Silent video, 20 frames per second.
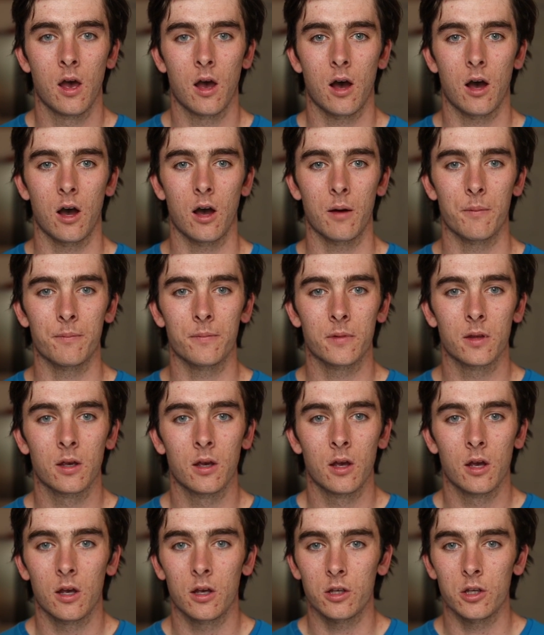Um,
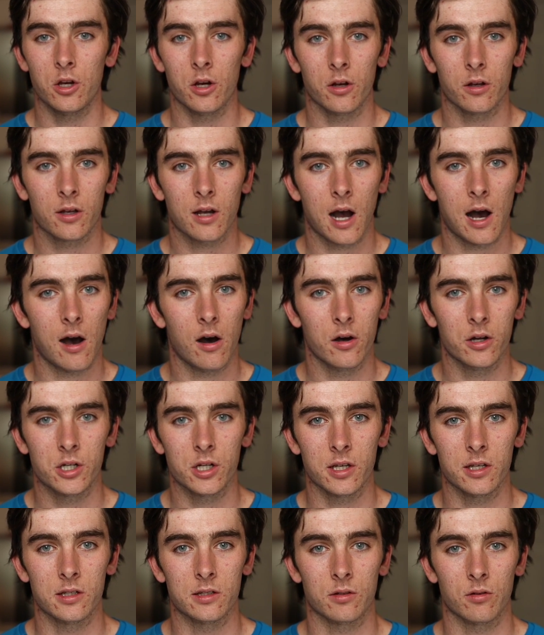college
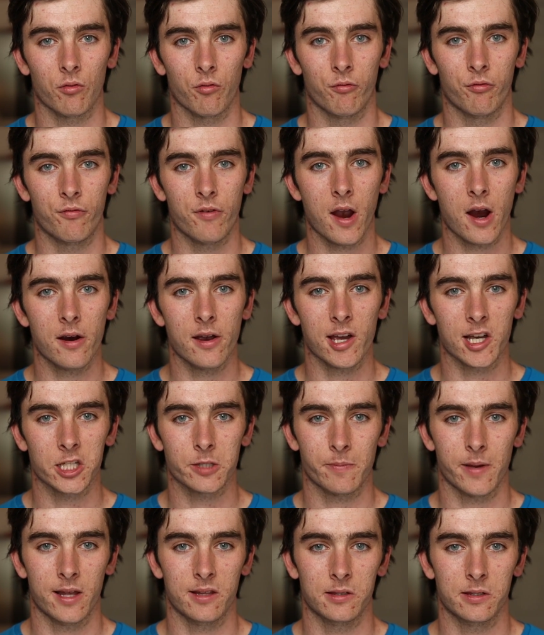is very
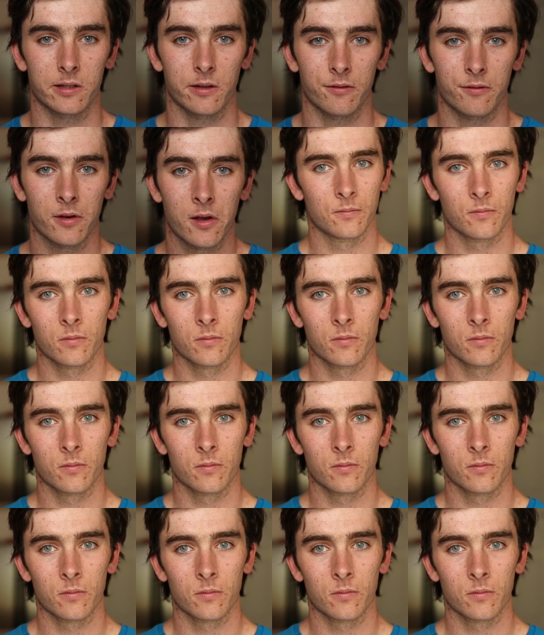expensive.